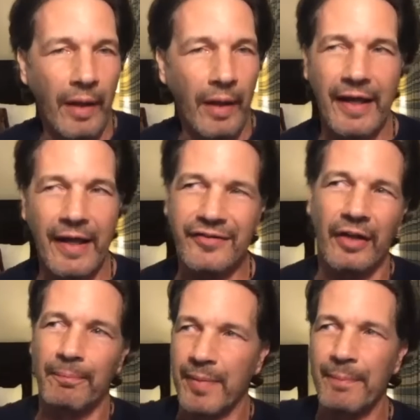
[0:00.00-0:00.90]
I mean, I'd
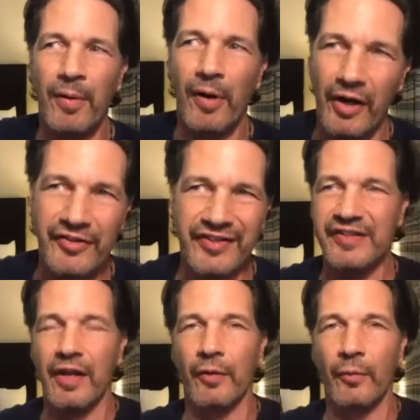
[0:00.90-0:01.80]
done bit parts and
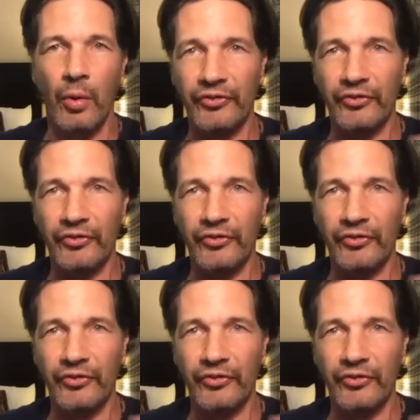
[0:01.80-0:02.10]
stunt roles.